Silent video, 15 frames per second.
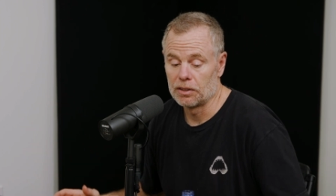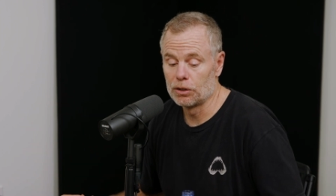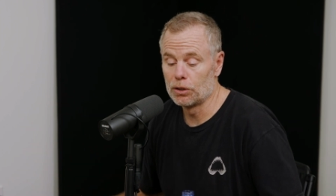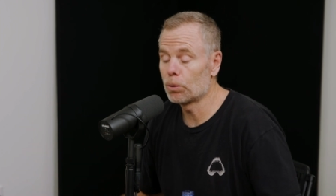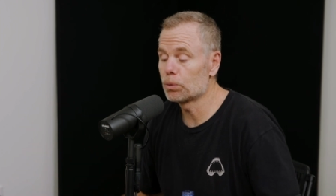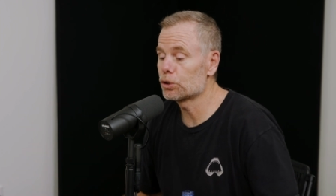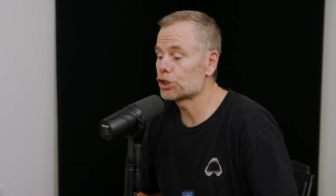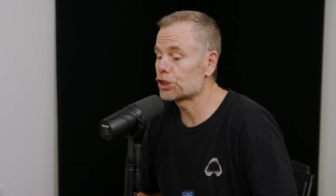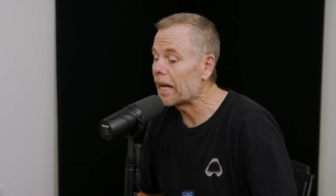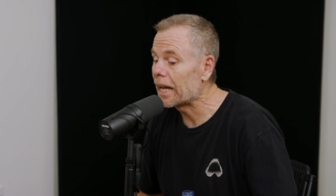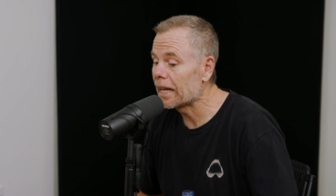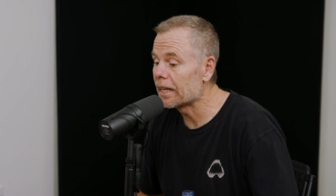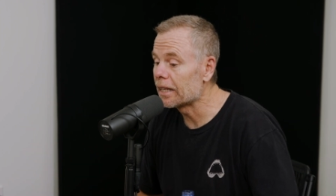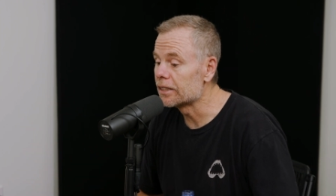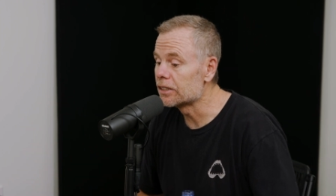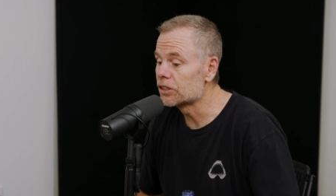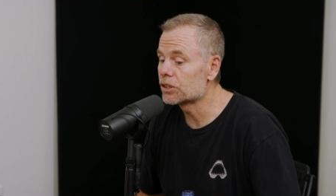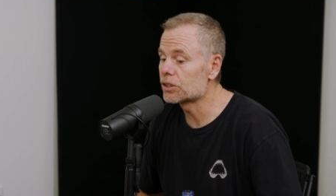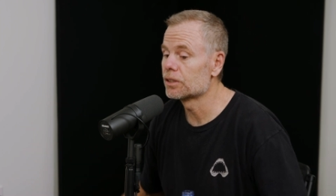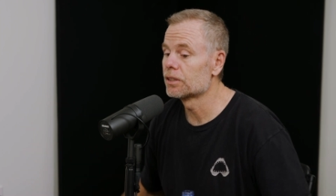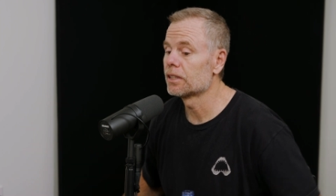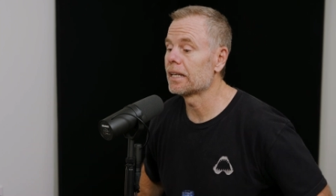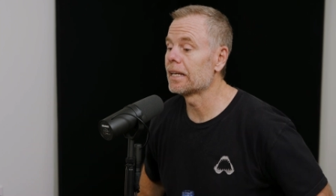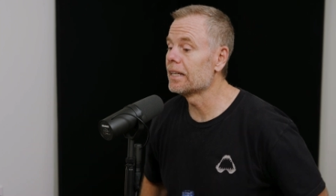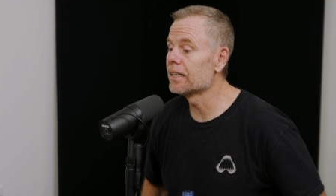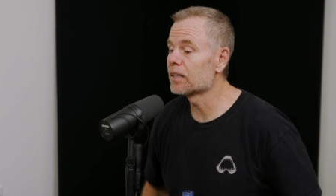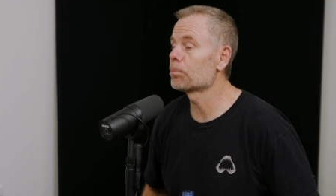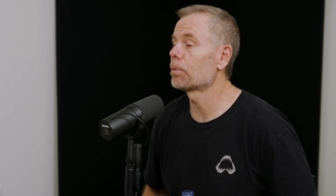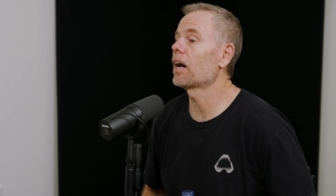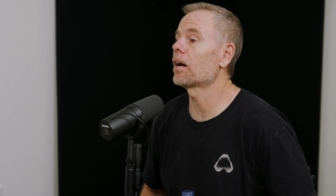You don't change
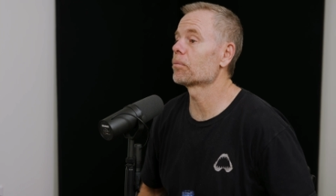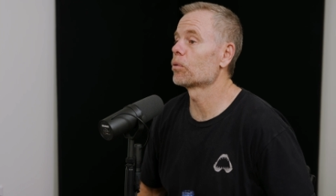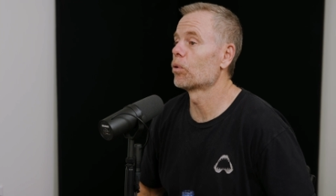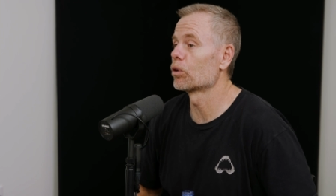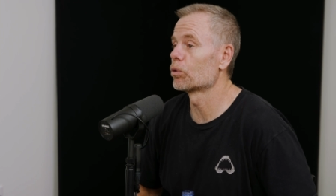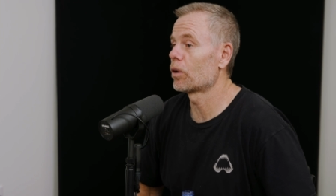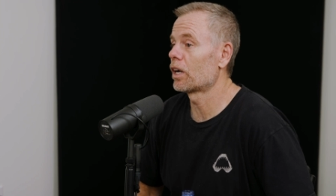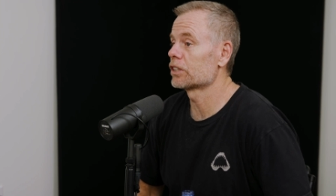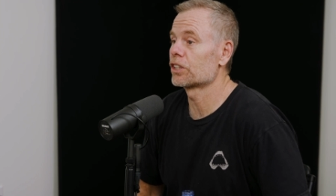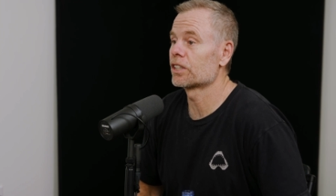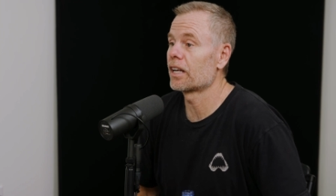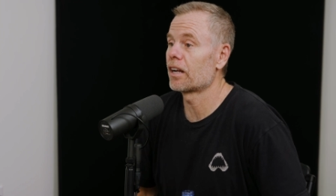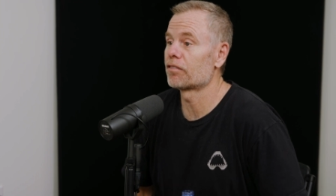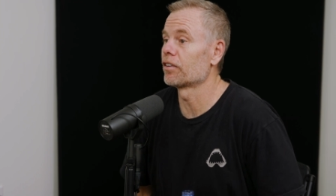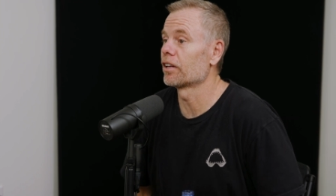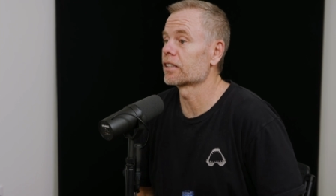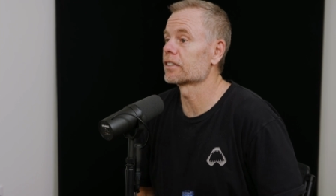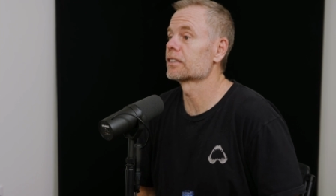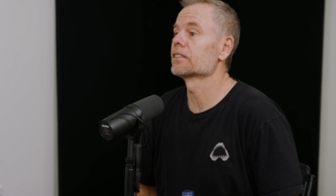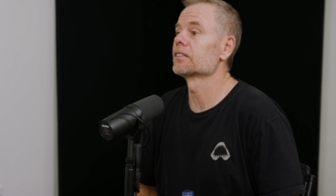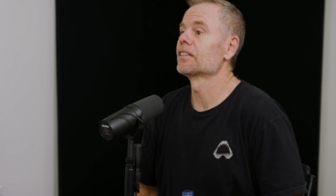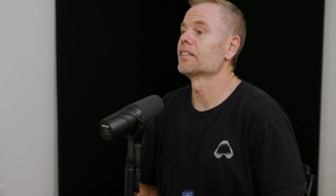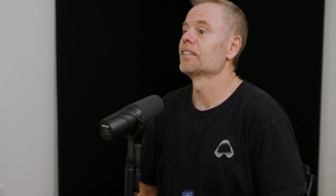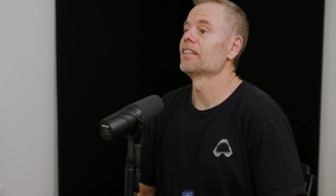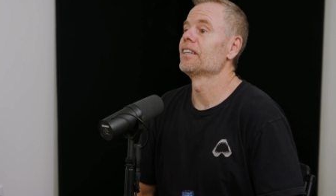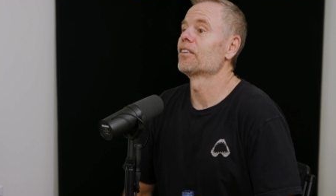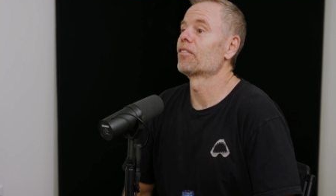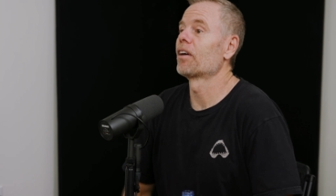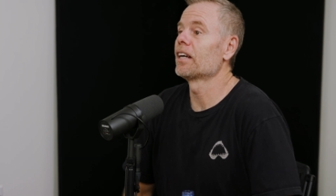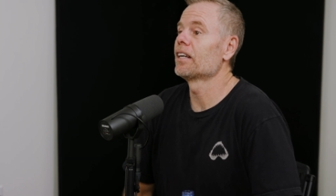eating popcorn, watching Netflix,
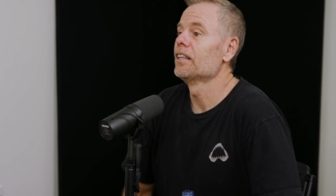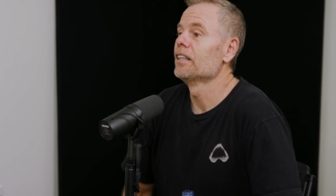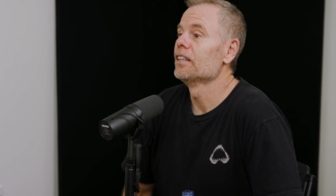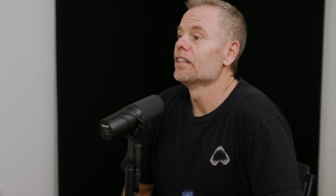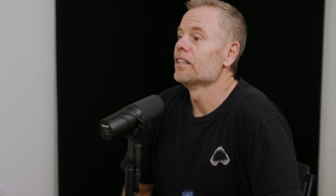right?